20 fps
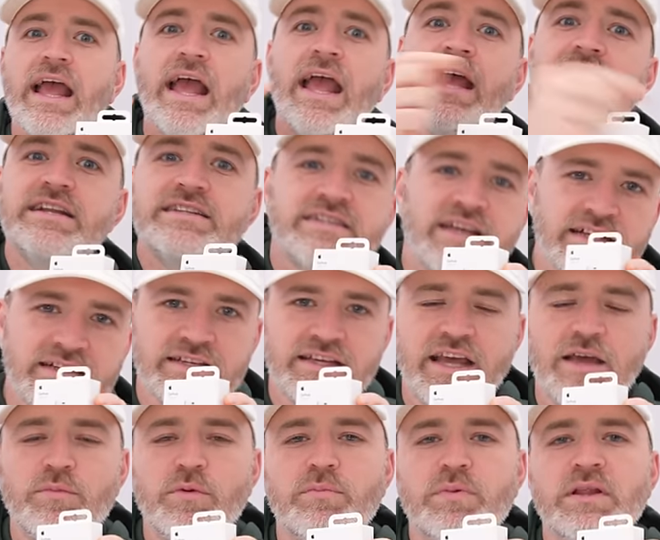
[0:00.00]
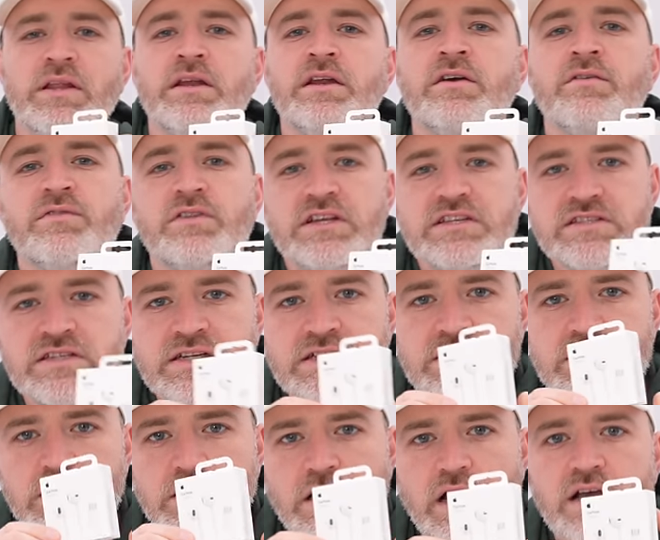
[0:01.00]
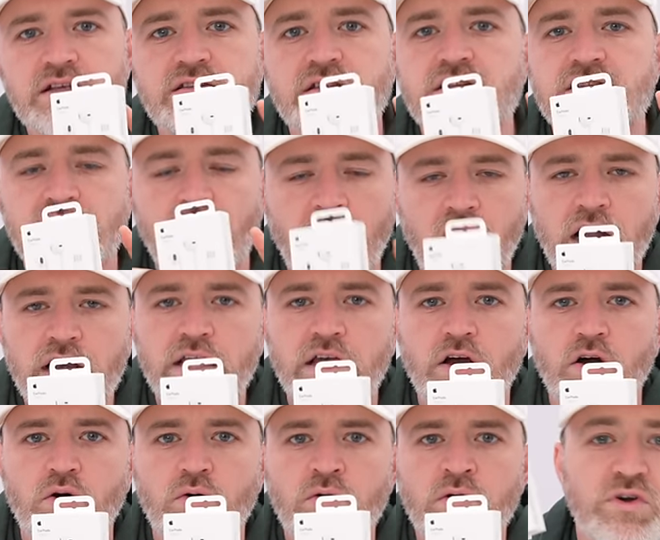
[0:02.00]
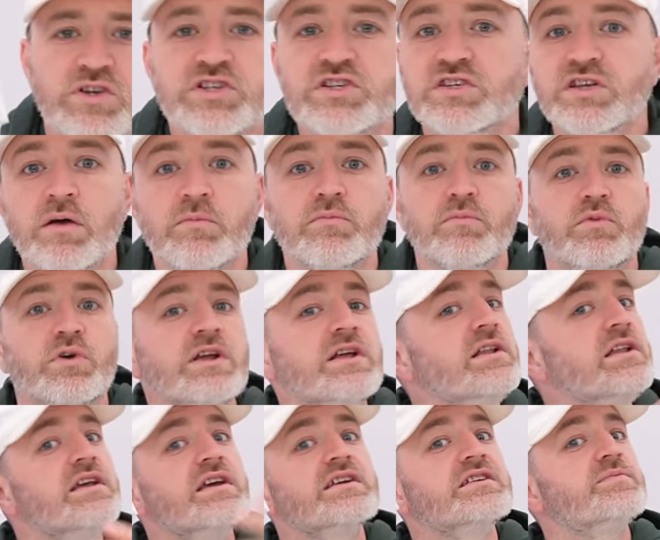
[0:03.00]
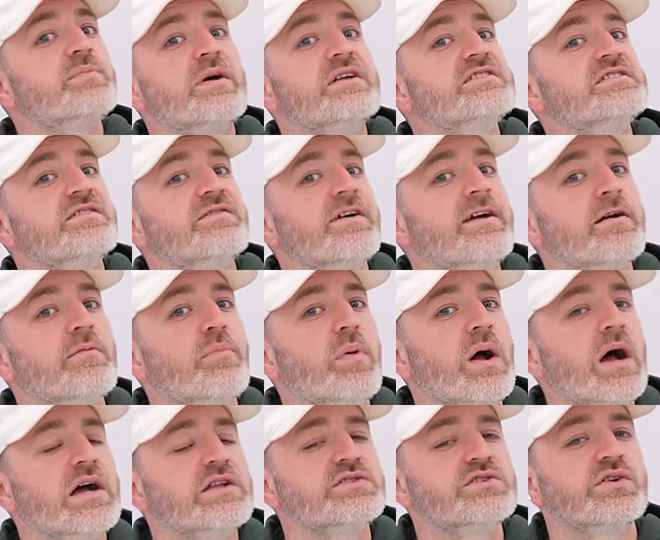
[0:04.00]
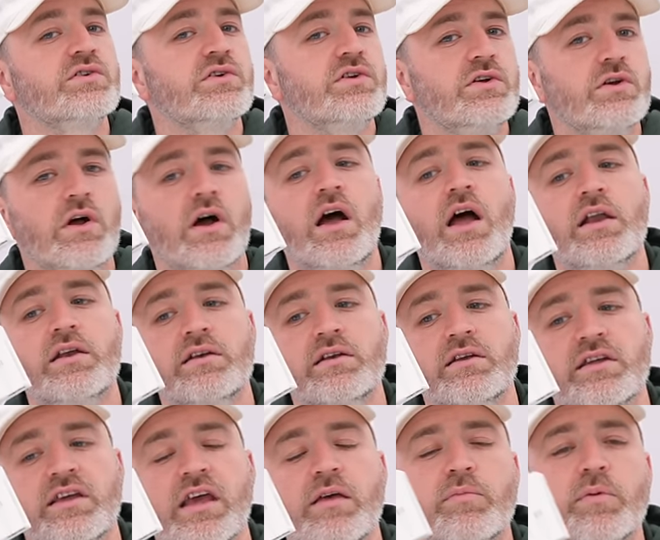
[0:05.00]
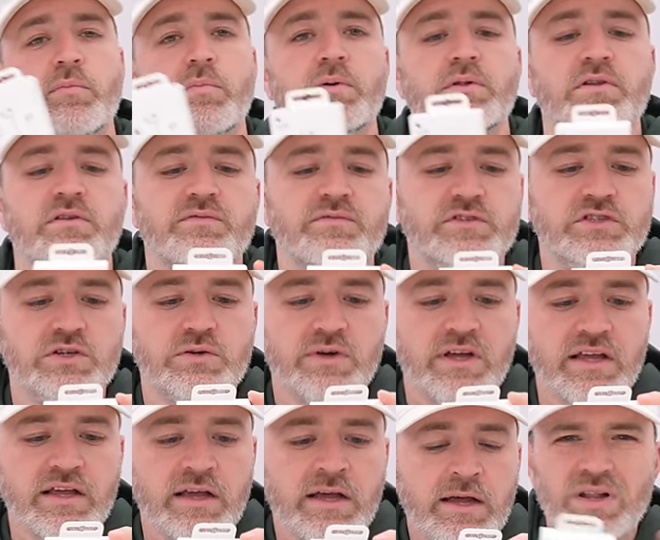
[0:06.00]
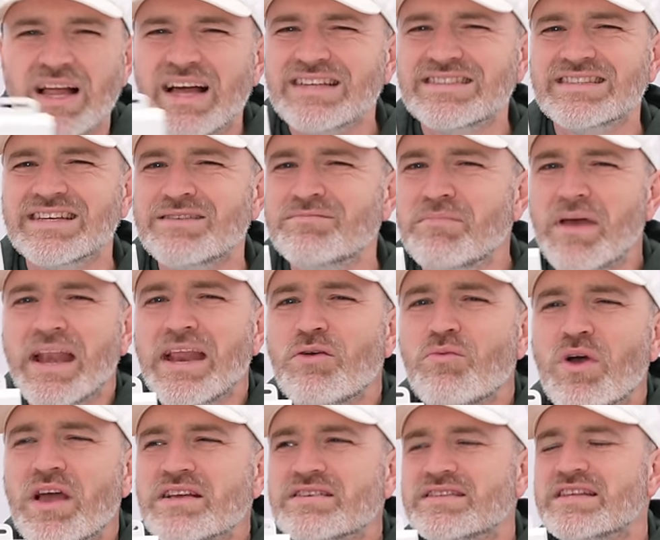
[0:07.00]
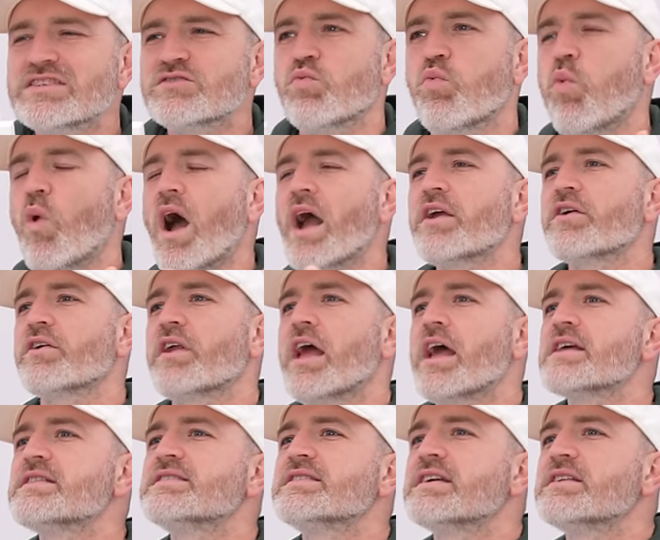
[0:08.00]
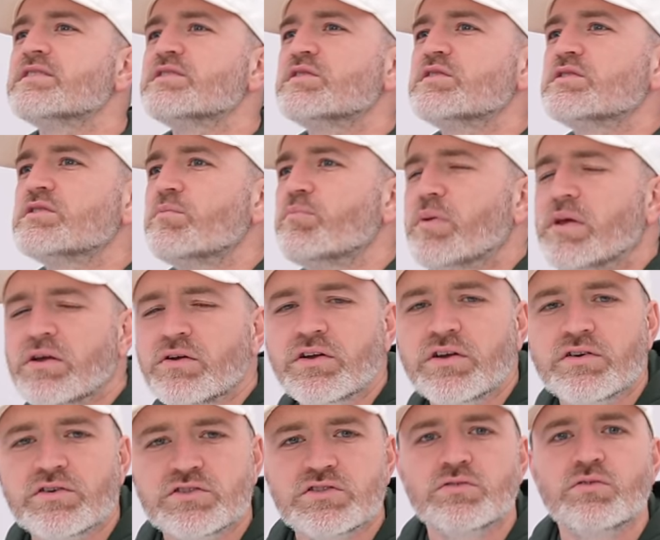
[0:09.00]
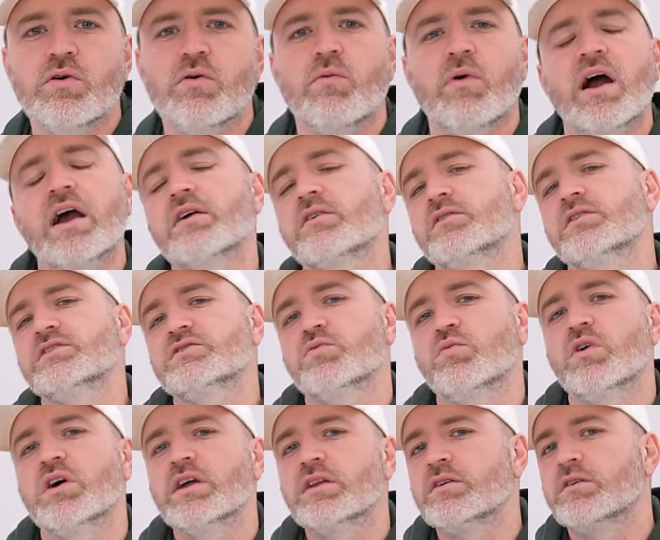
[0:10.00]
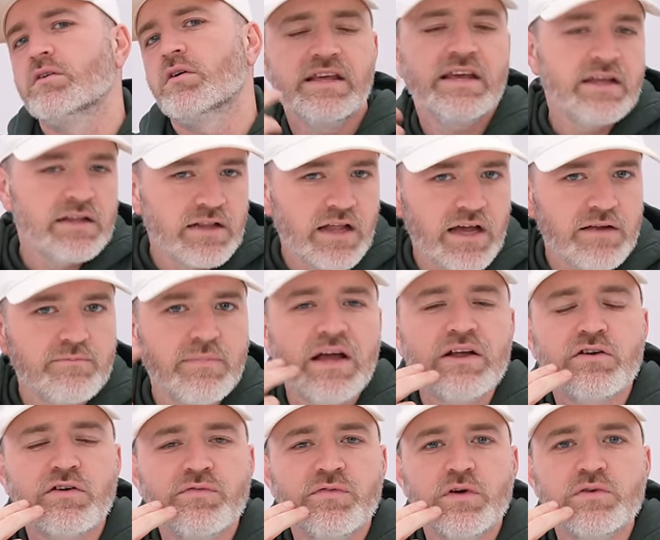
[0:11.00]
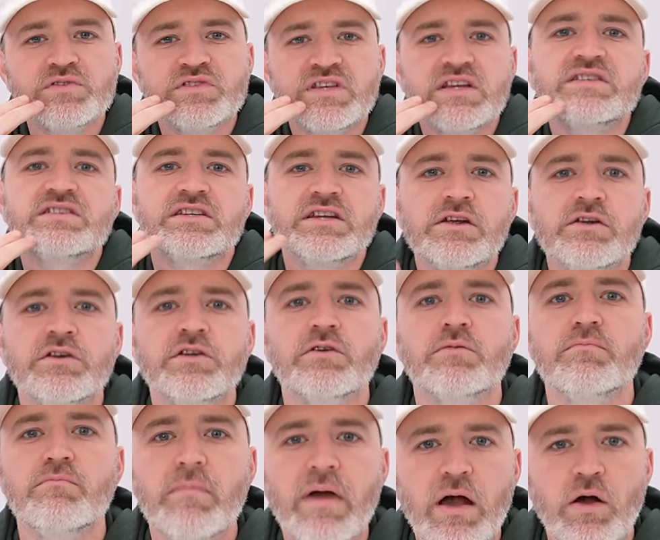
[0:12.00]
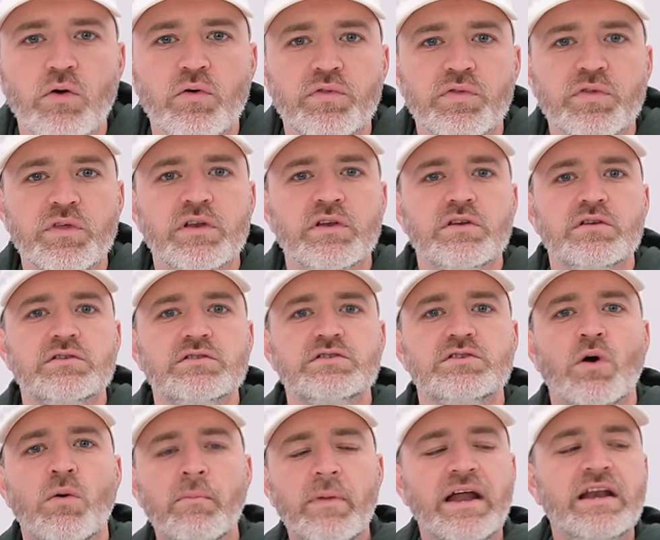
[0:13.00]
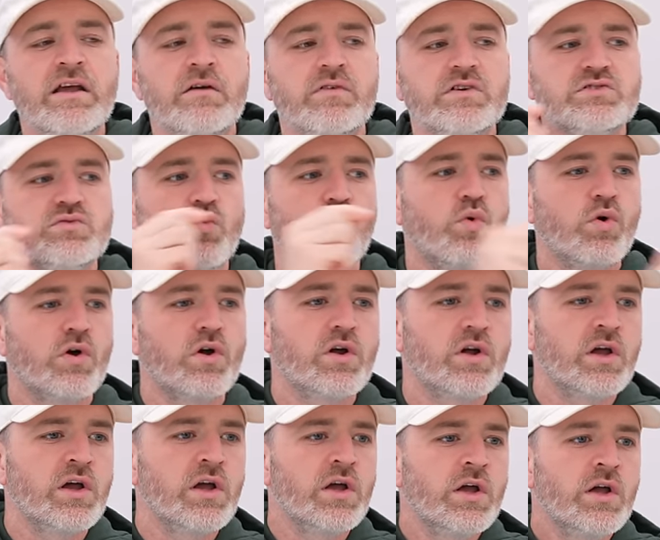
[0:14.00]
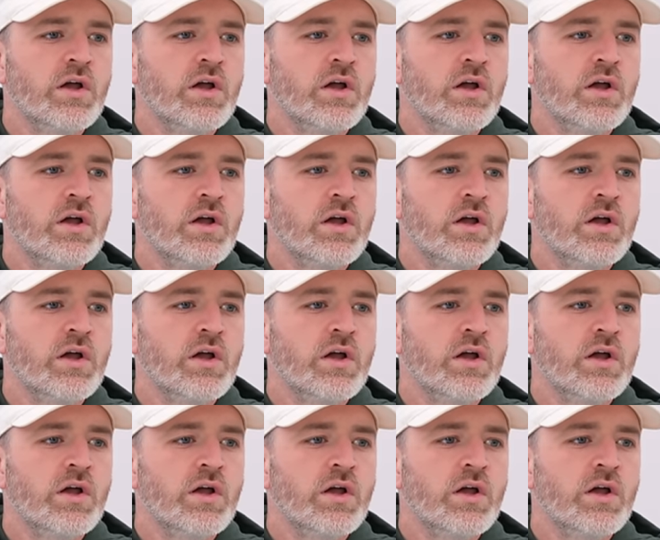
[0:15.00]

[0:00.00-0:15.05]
And it's got the capability of listening to lossless audio, which some really expensive AirPods are not capable of doing. Plus, in many ways, this wired headset is superior to a wireless one. The inline microphone sits near your mouth, and so many of us work